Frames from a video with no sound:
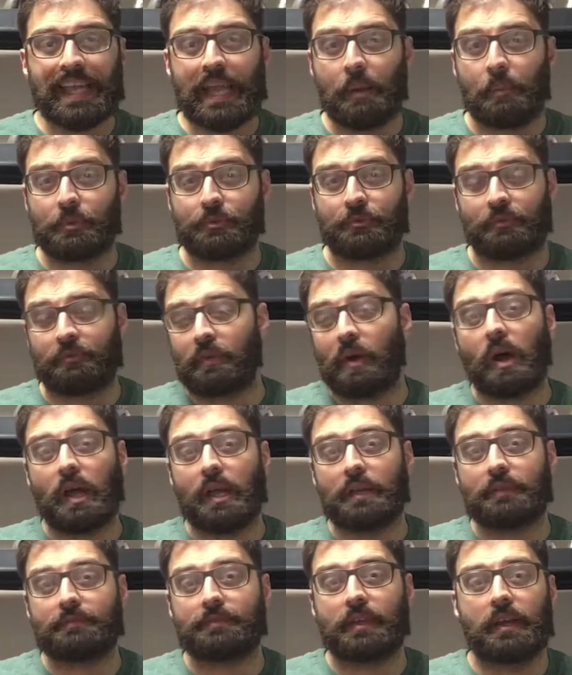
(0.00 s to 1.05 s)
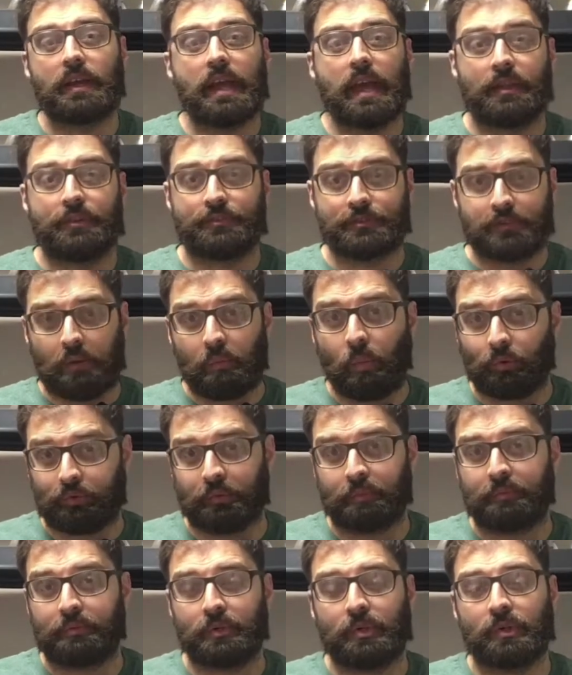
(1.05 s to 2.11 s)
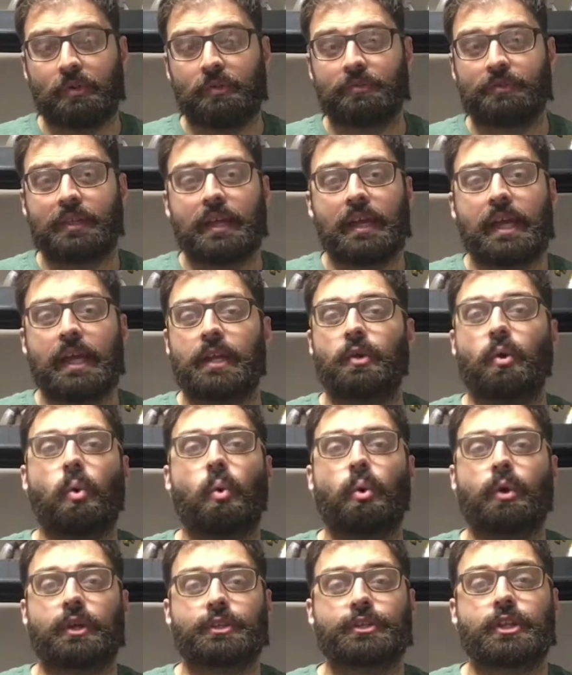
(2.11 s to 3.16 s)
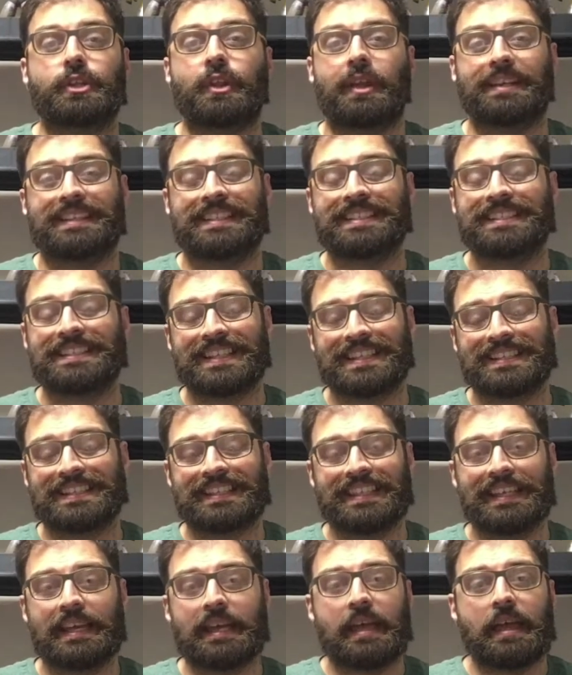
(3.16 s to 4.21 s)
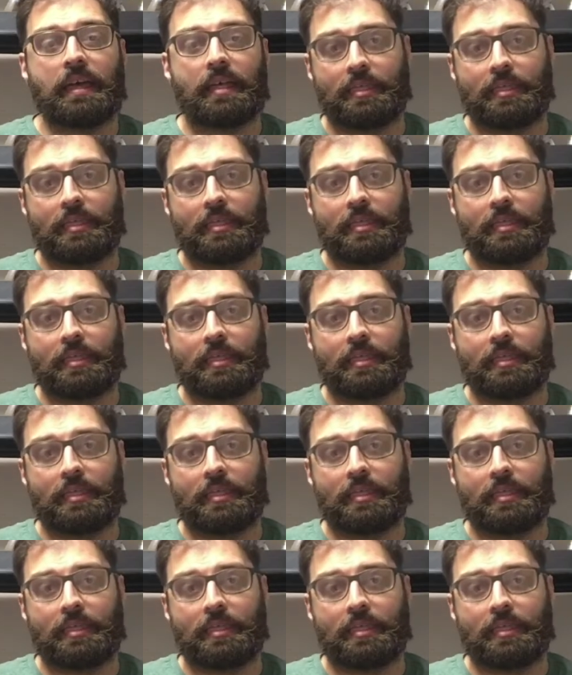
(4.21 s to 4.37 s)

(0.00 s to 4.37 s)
It was revived and somewhat improved in August 1960